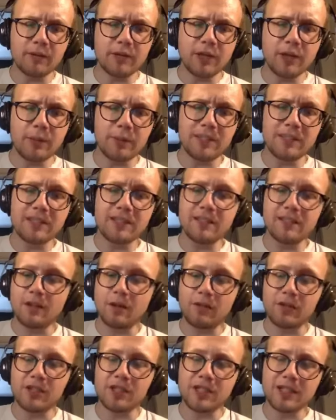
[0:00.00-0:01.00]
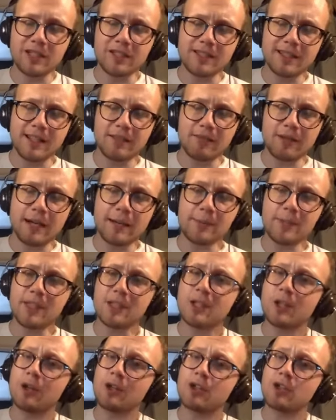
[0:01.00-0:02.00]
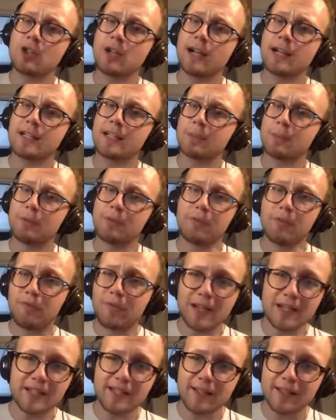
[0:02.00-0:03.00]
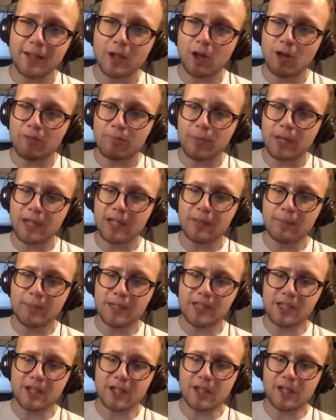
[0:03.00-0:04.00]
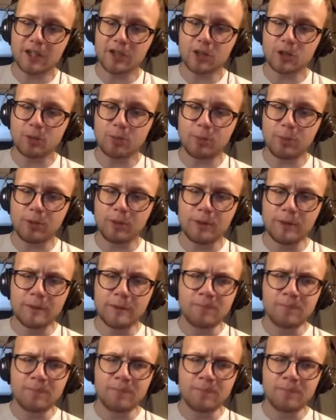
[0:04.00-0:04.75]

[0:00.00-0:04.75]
we didn't obviously extend Ramsey's contract and we've invested a lot of money in Mesut Ozil, but